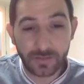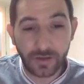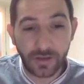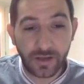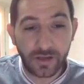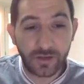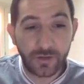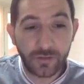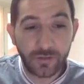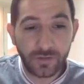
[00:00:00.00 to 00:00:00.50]

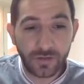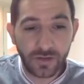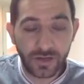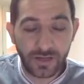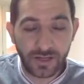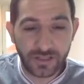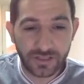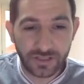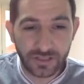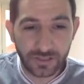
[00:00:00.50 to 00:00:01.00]
a new
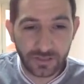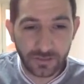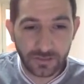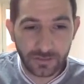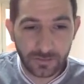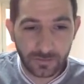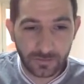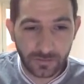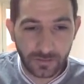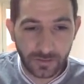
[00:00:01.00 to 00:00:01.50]

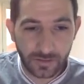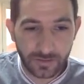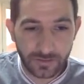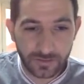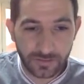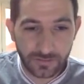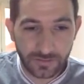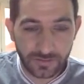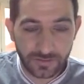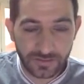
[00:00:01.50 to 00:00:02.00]
relation. Okay,
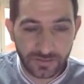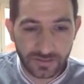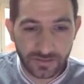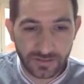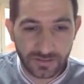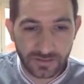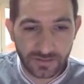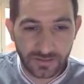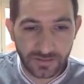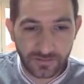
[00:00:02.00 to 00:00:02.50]
so this
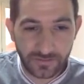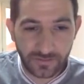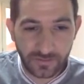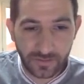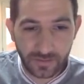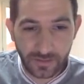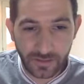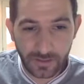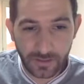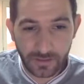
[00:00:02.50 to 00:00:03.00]
is
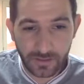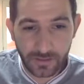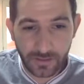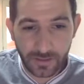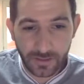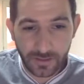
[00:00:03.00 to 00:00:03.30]
define